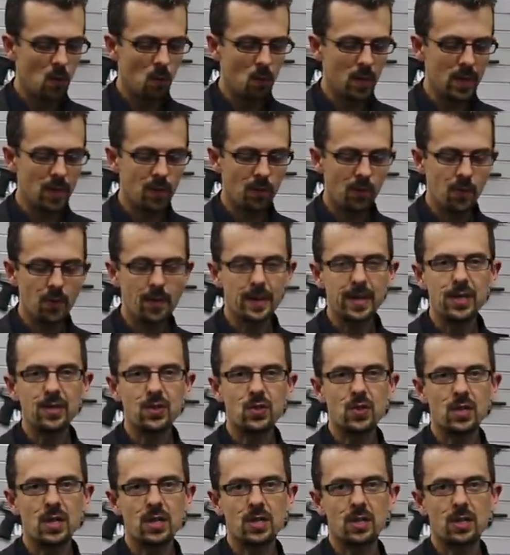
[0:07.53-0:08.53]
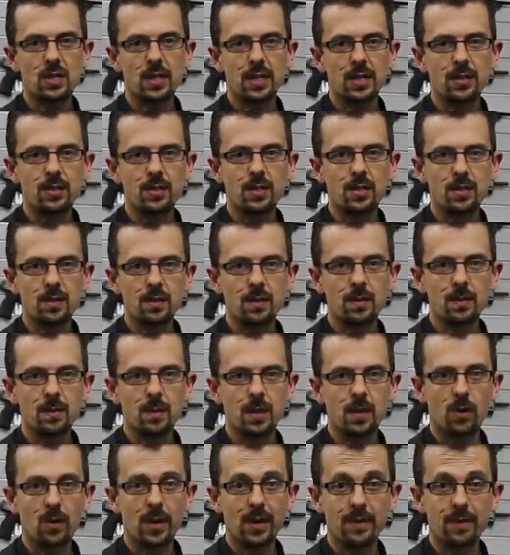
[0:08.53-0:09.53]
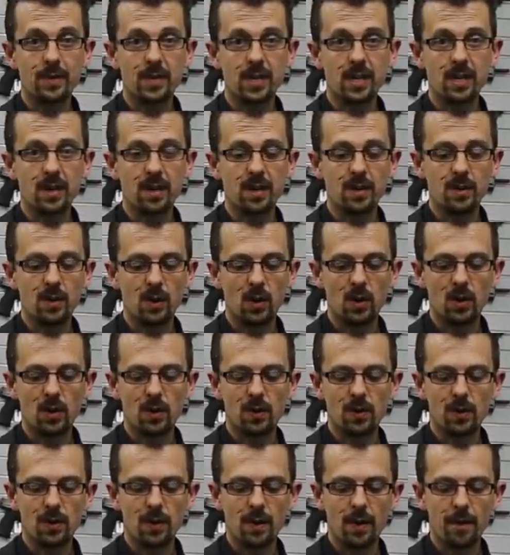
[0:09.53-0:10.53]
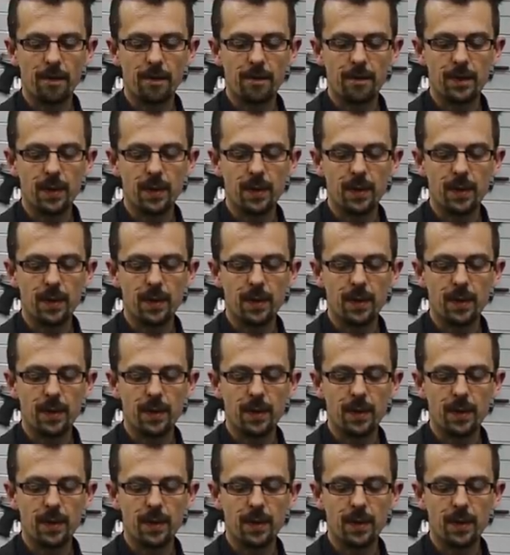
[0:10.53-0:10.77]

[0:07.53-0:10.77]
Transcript: We thought it'd be interesting to do a quick video on a